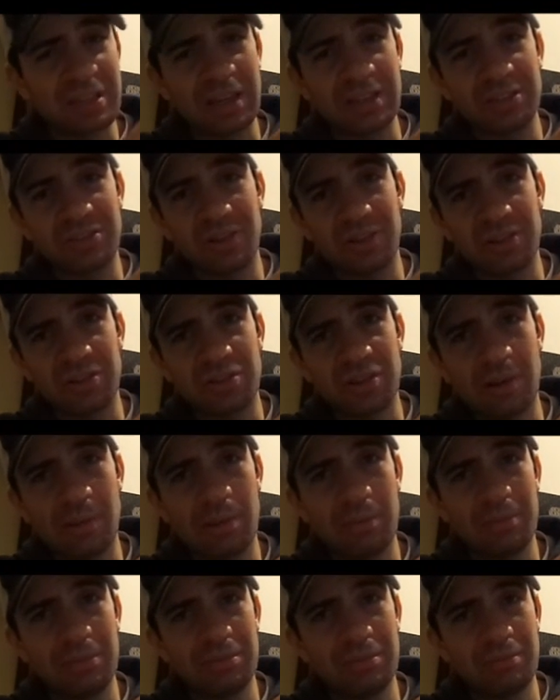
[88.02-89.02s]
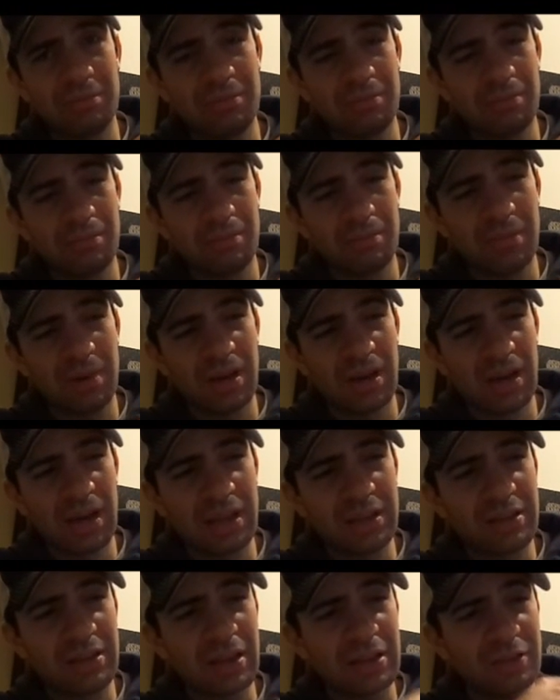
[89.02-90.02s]
as I enjoyed the tournament,
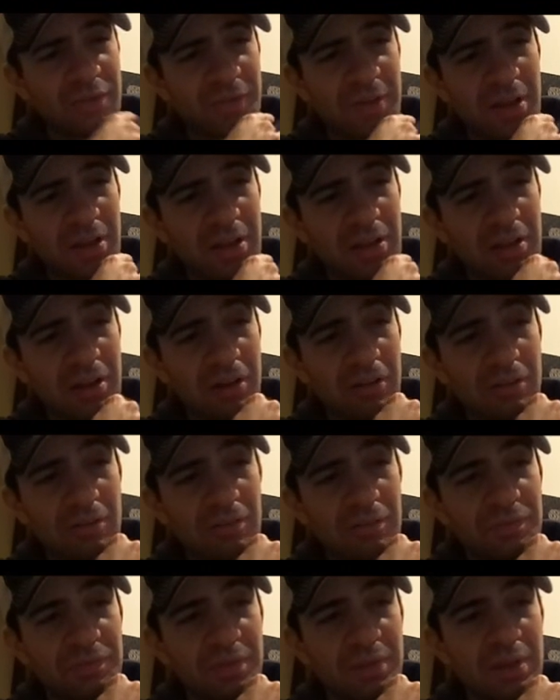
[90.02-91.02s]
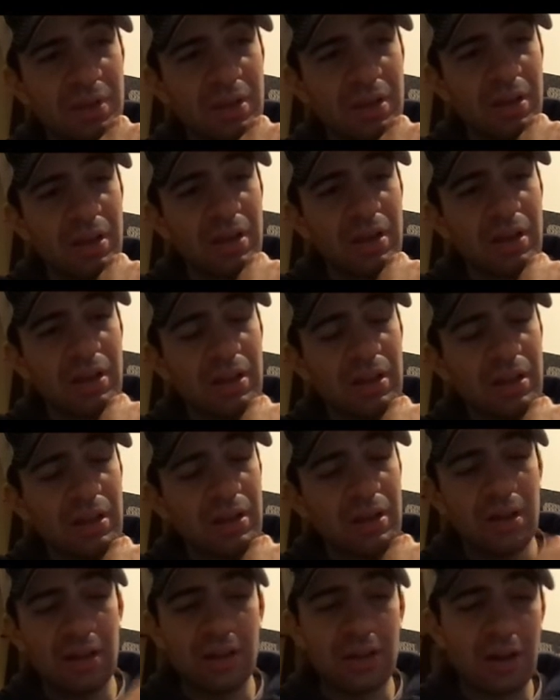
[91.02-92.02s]
it does feel a
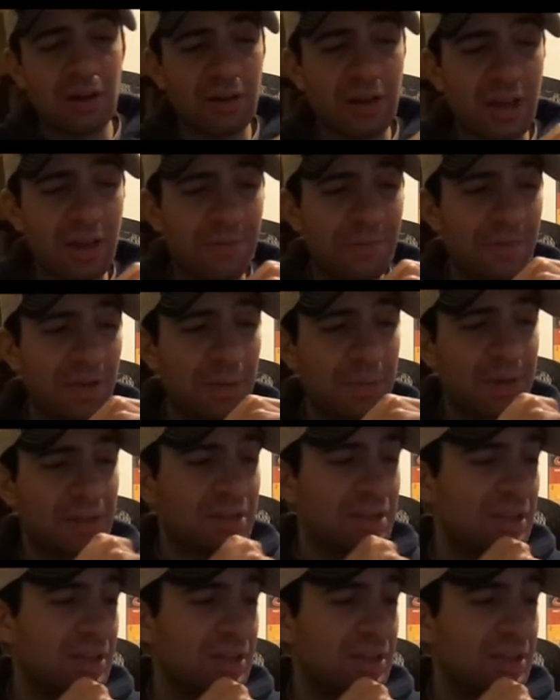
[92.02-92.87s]
little iffy about